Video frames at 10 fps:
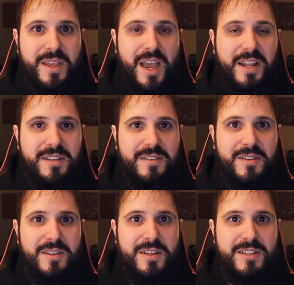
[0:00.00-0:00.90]
And
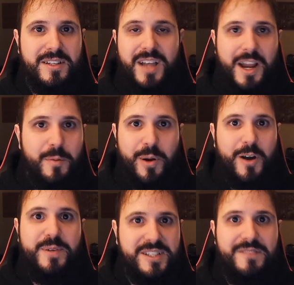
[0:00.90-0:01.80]
his entire
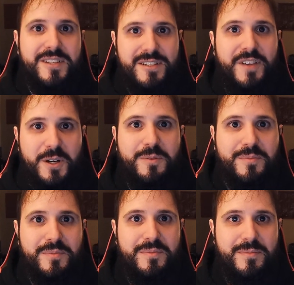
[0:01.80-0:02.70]
purpose of this
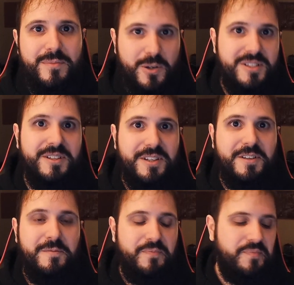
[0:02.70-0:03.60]
film, mostly.
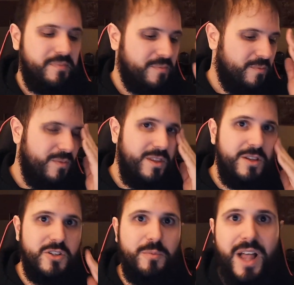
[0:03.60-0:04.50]

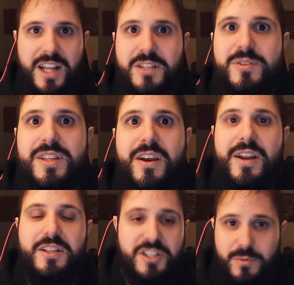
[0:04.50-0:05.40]
So I'm glad she was there,
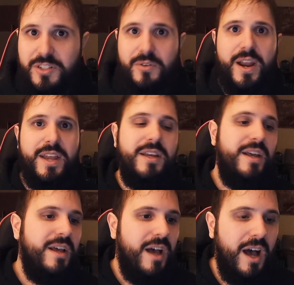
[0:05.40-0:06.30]
and she was great.
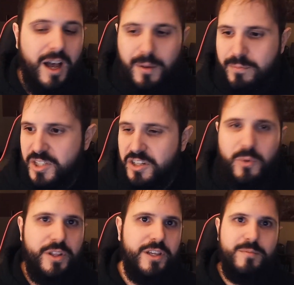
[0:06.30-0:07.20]
Michelle
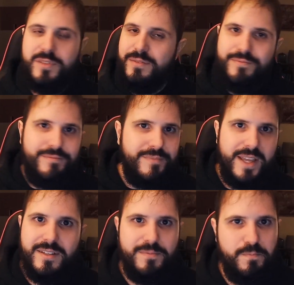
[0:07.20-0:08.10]
Williams
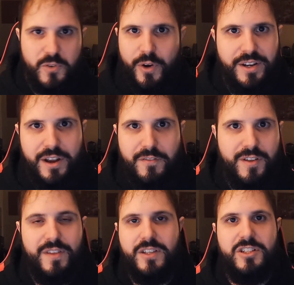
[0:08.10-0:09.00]
is great in
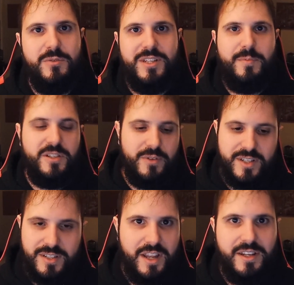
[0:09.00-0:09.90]
everything. She was absolutely
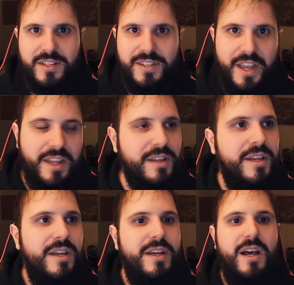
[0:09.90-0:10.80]
outstanding as Anne.
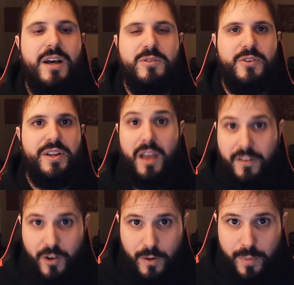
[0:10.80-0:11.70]
It was great to
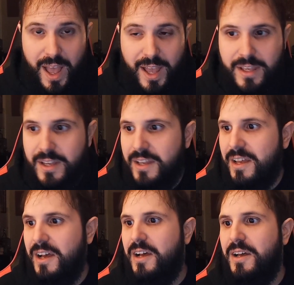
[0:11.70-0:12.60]
have her back.
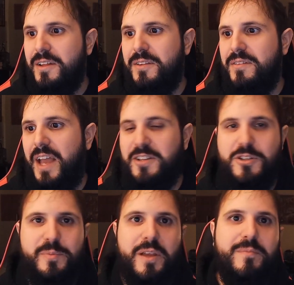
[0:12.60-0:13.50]
The
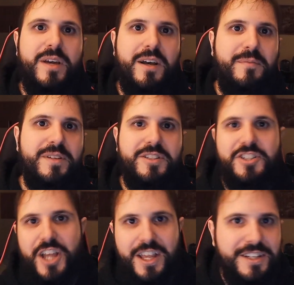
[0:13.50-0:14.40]
actress playing Miss
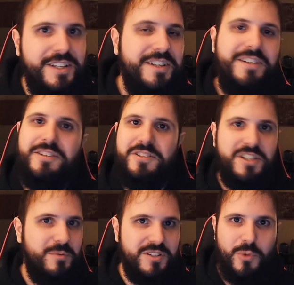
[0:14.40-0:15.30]
Chen,
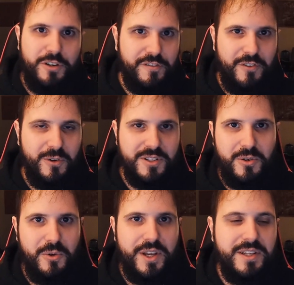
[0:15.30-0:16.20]
she was wonderful as
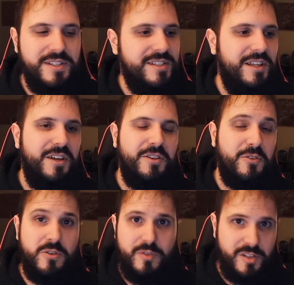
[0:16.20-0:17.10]
always, the
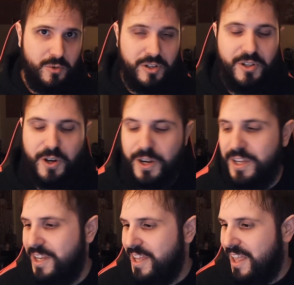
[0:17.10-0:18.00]
grocery store clerk.
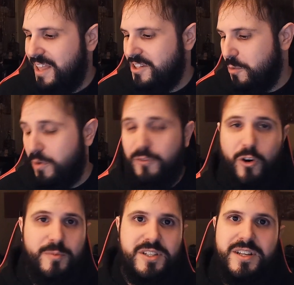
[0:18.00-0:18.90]
So the
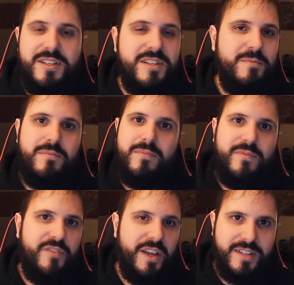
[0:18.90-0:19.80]
performances,
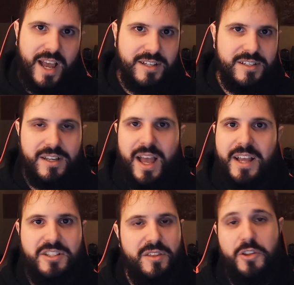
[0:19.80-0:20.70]
fantastic. I
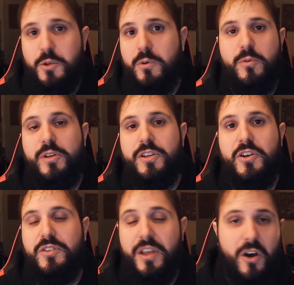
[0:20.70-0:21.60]
actually thought they were really
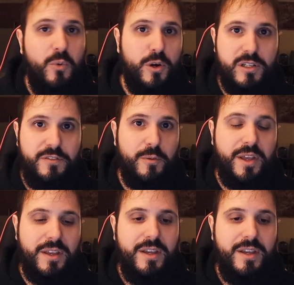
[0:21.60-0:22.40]
good. They all worked for me.